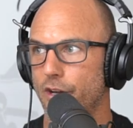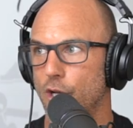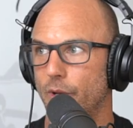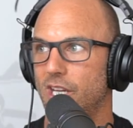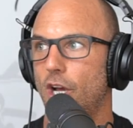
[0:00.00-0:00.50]

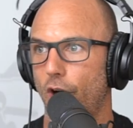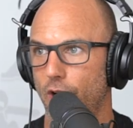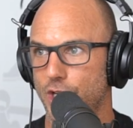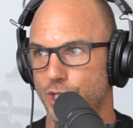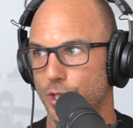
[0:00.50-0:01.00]
you and
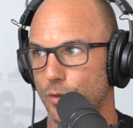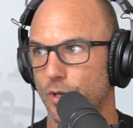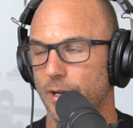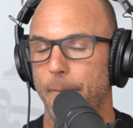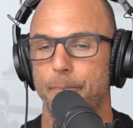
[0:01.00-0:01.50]
encourage you,
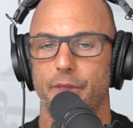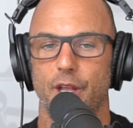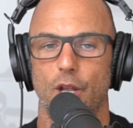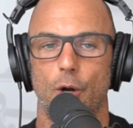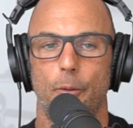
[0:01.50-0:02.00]
you
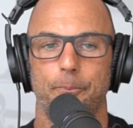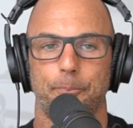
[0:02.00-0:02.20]
know.